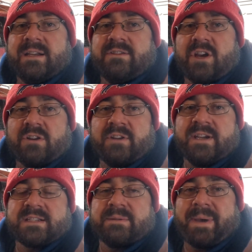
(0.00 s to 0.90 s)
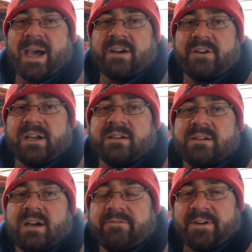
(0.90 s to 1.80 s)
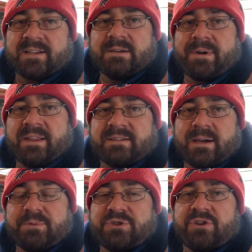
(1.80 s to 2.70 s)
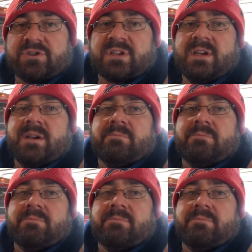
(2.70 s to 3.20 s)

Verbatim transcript: Not only is the battery affected by the temperatures,